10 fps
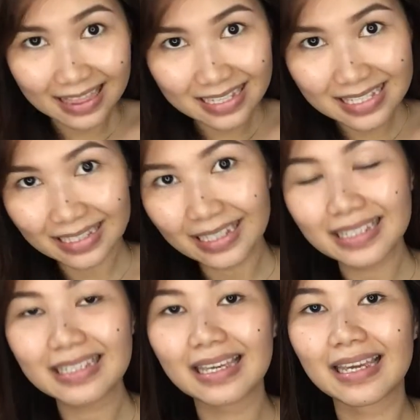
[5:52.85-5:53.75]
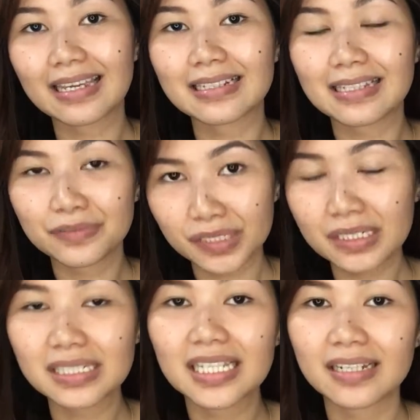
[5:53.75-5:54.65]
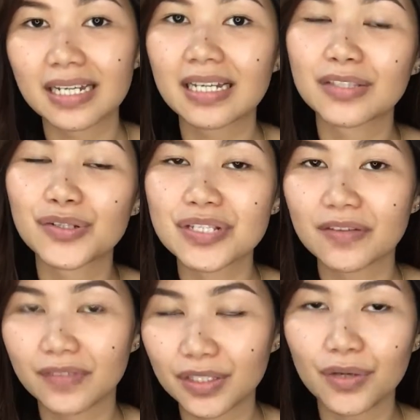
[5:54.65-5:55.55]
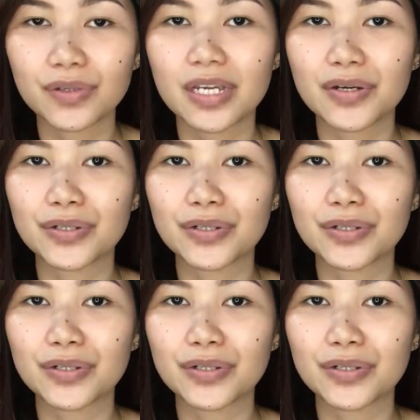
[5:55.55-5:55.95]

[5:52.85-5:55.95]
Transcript: Click this link and i-redirect ka dun sa video na